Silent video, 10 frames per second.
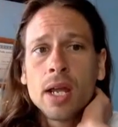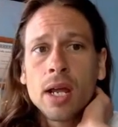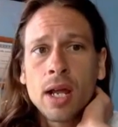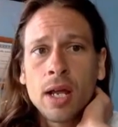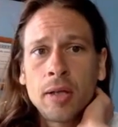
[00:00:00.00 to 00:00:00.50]

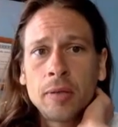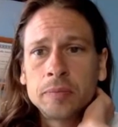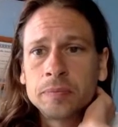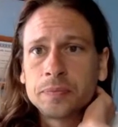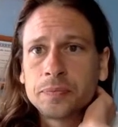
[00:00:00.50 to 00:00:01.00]

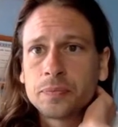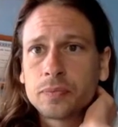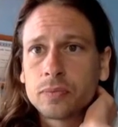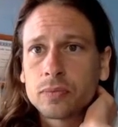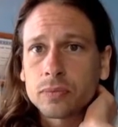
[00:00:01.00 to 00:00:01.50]
um
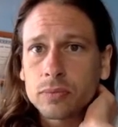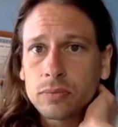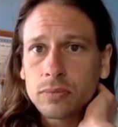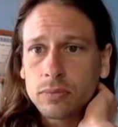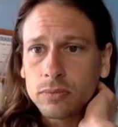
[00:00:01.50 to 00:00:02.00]

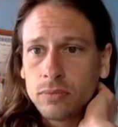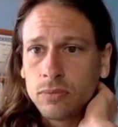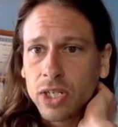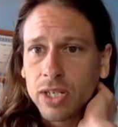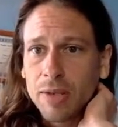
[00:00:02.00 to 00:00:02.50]

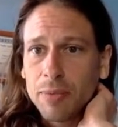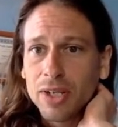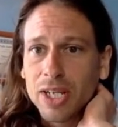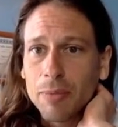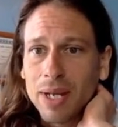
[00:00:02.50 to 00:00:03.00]
now let me
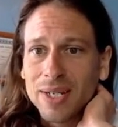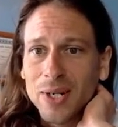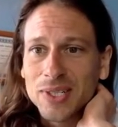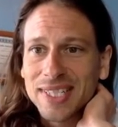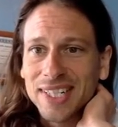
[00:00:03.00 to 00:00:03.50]
look at my
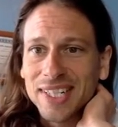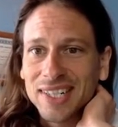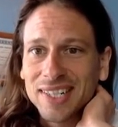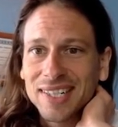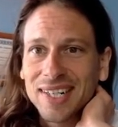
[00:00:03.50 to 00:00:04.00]
notes
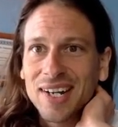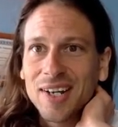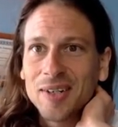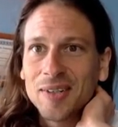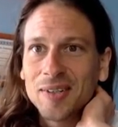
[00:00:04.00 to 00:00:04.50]
here
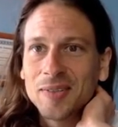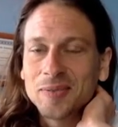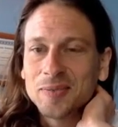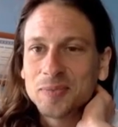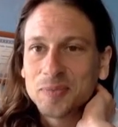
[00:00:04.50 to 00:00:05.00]
um